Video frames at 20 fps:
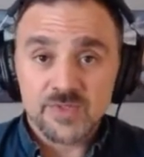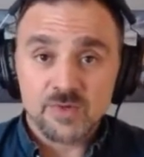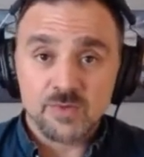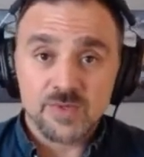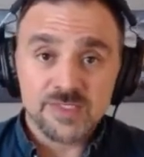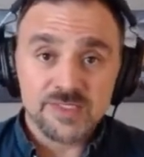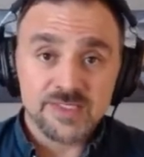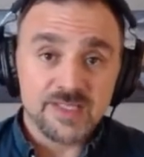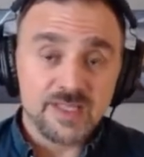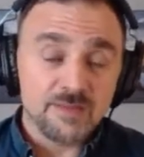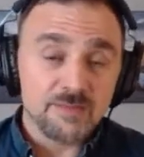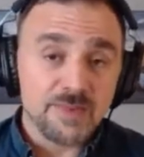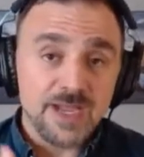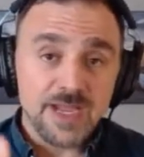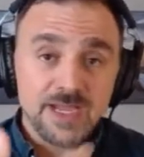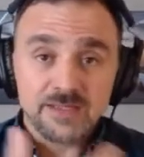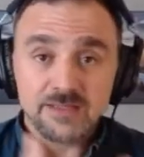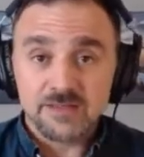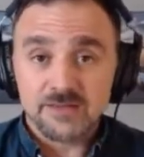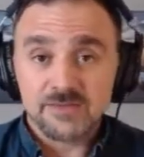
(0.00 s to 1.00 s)
So what's the
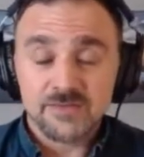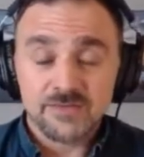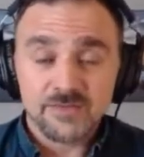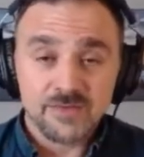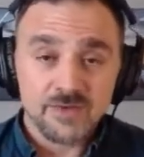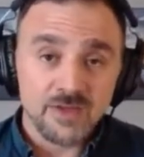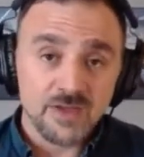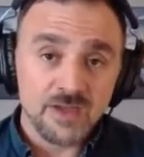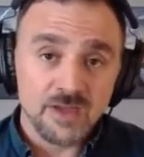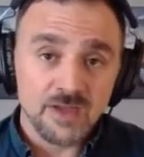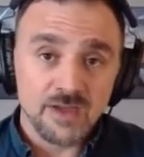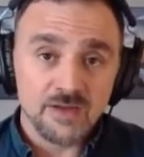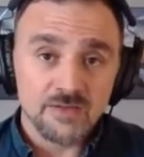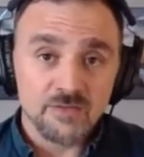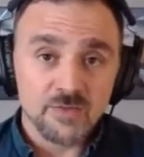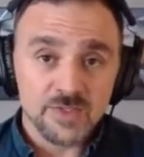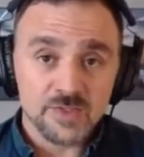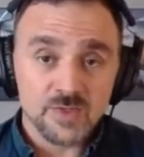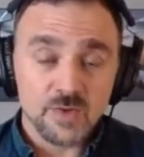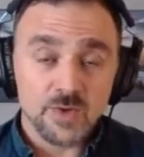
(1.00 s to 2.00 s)
impact of
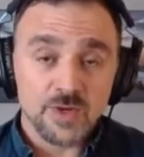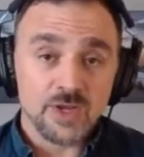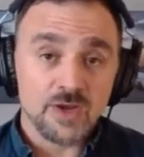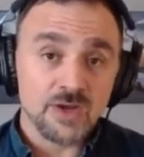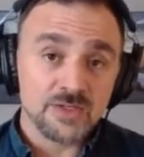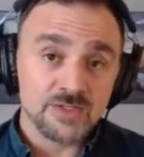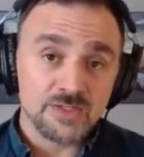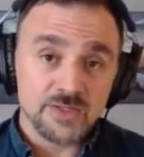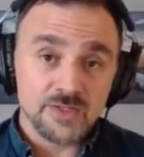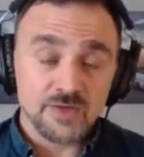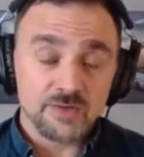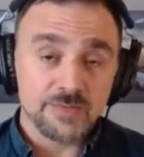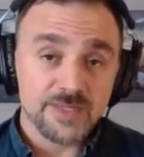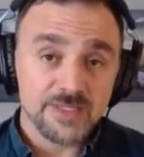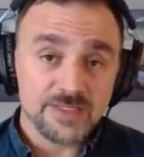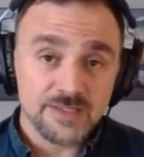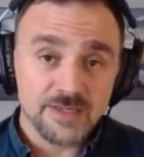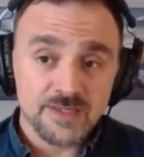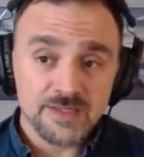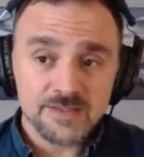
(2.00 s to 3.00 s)
what's going on to their
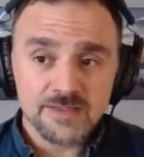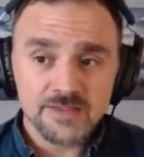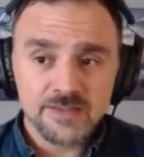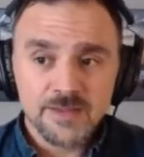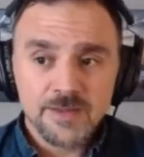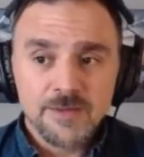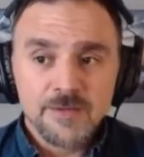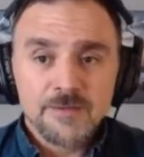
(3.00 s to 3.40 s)
business?